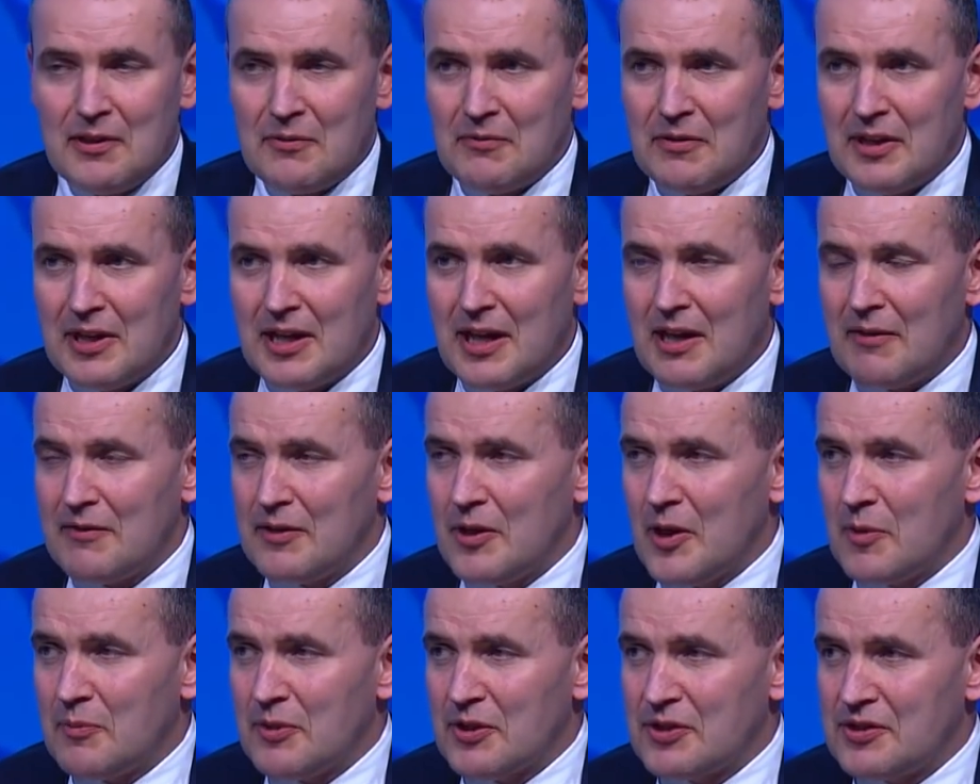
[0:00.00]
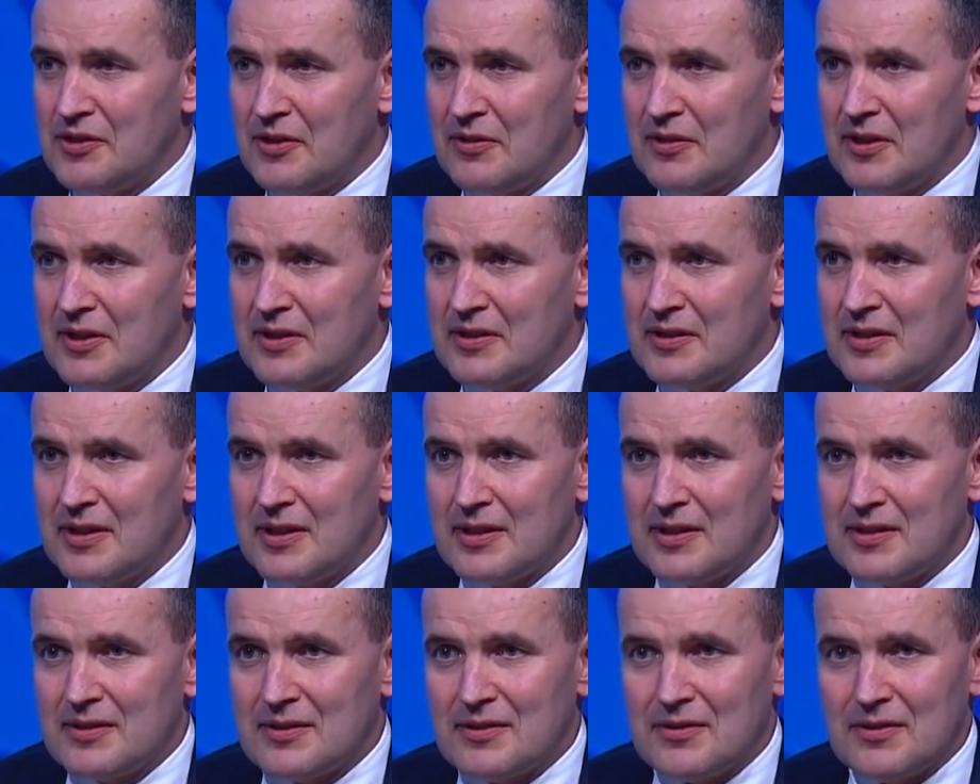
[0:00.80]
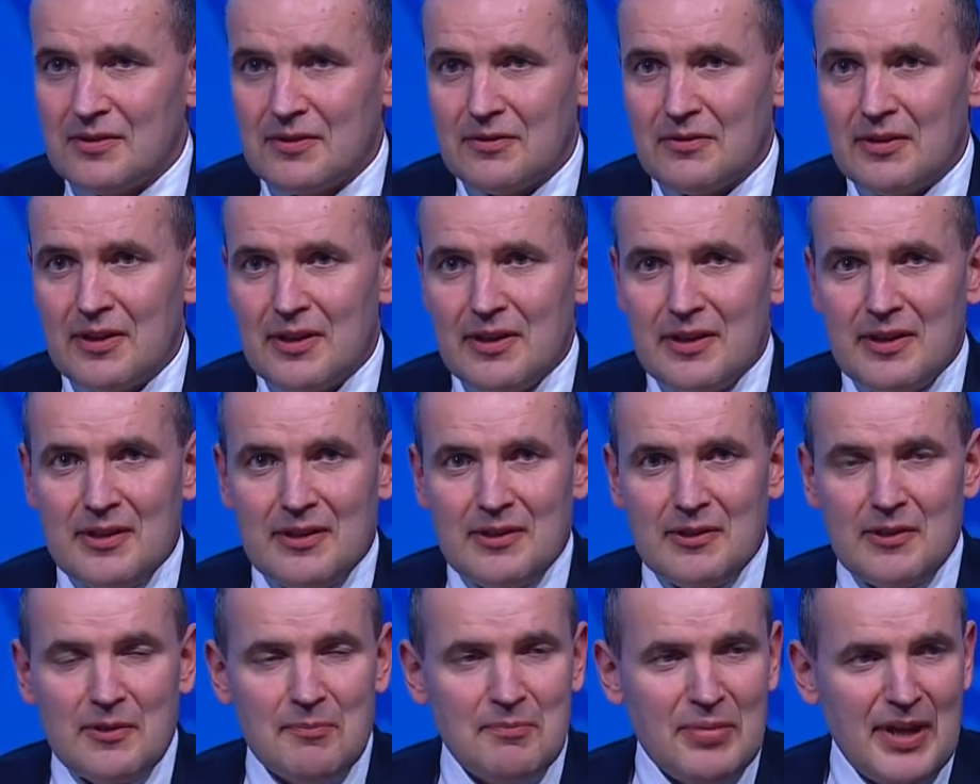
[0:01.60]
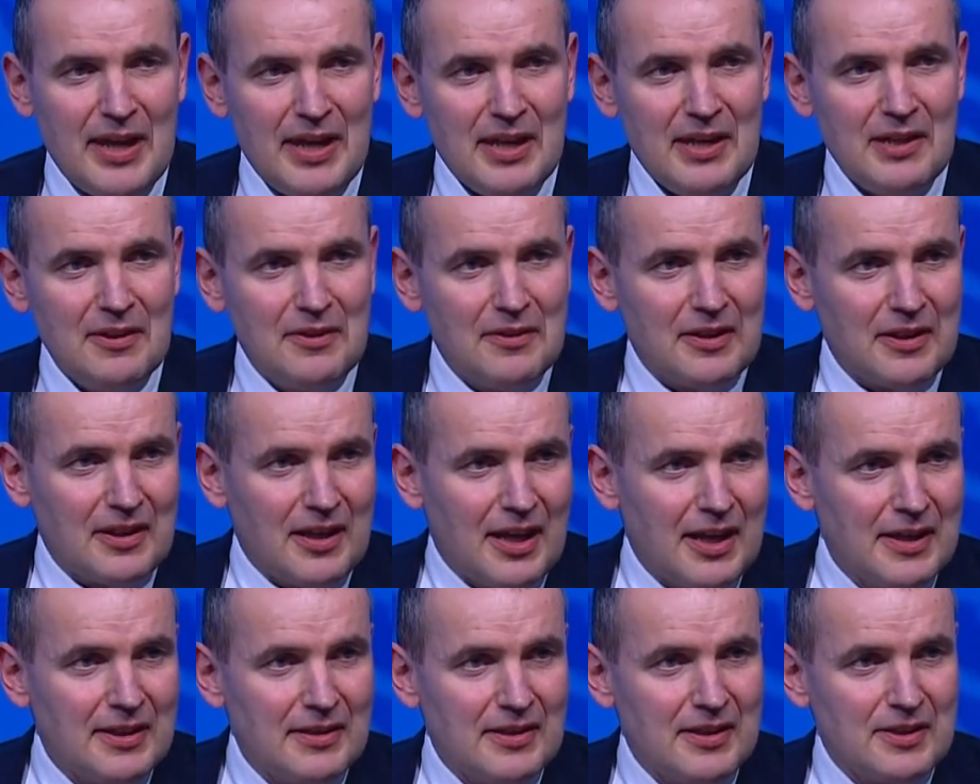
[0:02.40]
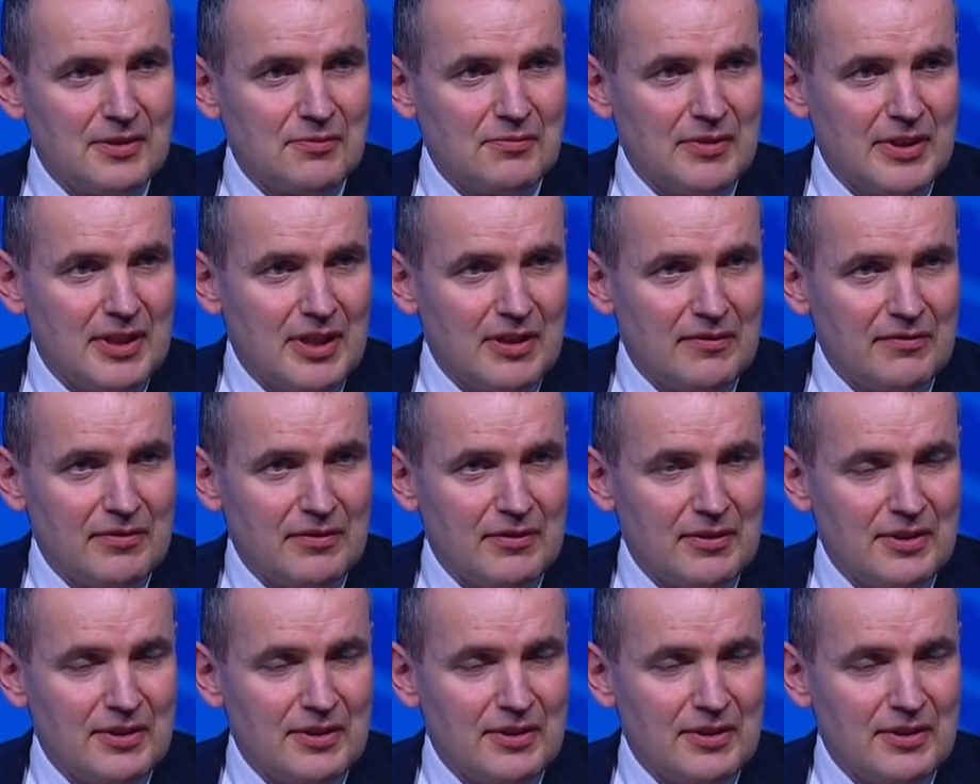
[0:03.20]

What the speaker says: we'll have the opportunity to repay the kindness we have